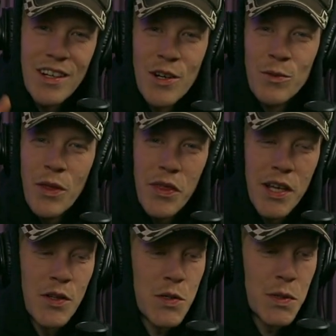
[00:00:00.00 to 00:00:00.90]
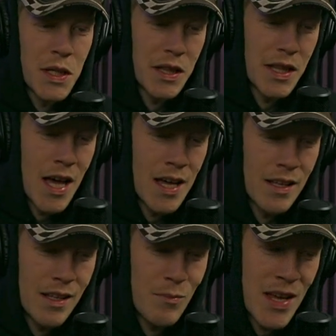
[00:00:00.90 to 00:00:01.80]
you know, thing to it
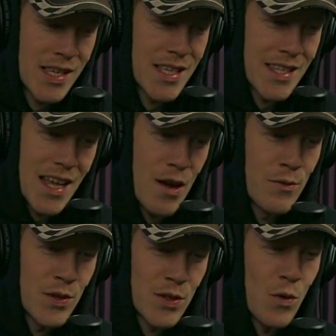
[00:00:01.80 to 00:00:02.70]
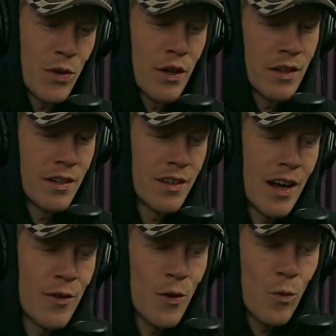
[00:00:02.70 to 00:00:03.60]
that makes it sound so good.
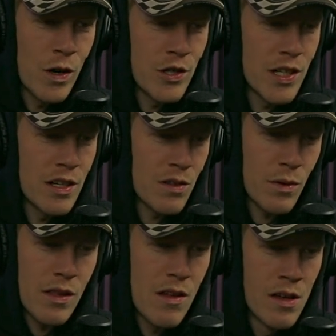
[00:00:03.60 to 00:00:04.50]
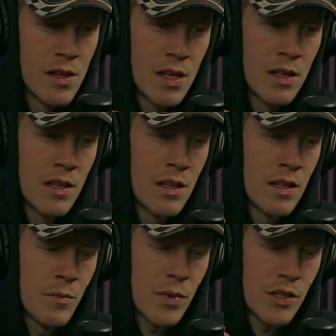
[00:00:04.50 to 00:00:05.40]
I don't know what she does with it.
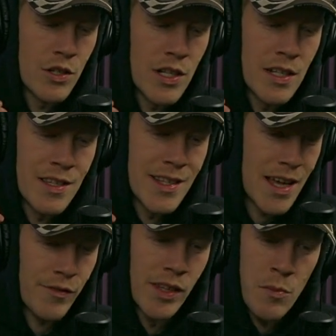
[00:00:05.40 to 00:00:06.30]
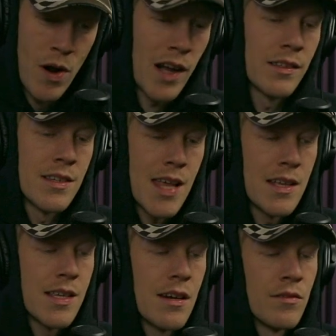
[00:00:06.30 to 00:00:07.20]
But she's definitely
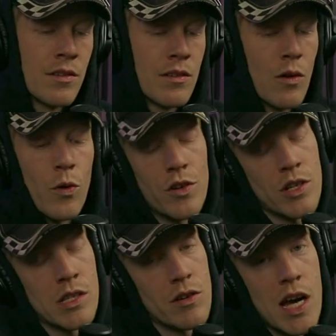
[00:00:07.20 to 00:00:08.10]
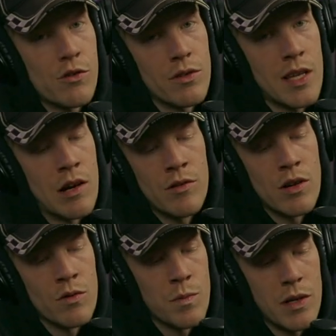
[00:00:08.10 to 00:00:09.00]
practiced that sound. Or it's just her natural
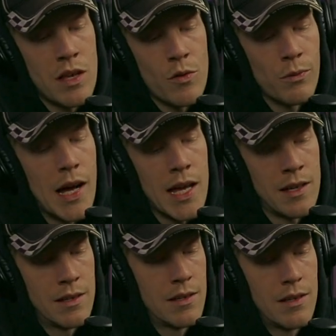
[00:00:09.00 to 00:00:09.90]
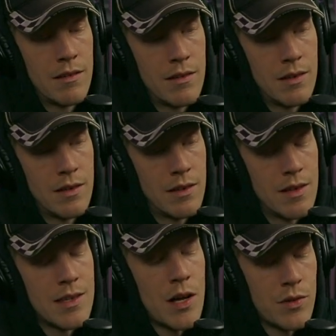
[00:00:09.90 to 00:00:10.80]
sound, who knows. But either way,
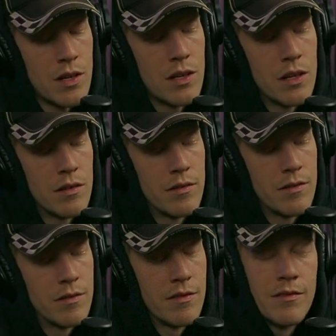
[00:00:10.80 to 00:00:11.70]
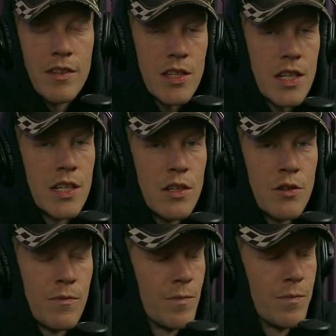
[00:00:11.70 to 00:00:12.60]
sounds good. Let's
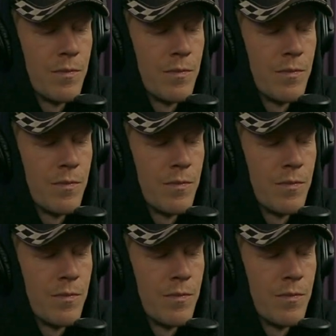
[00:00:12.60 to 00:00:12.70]
continue.